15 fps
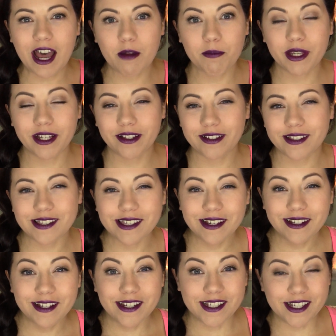Um, because
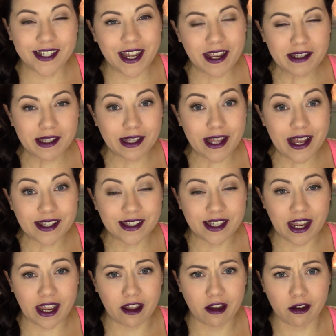Today is the last
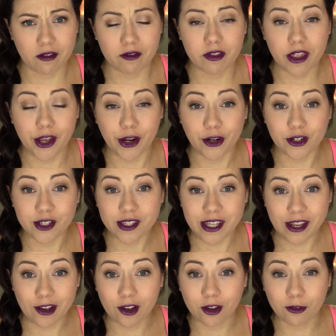day of their
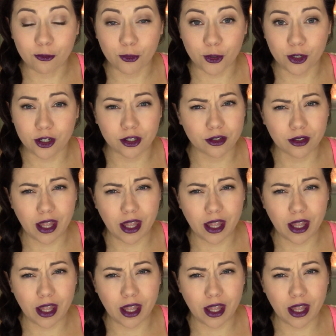sale for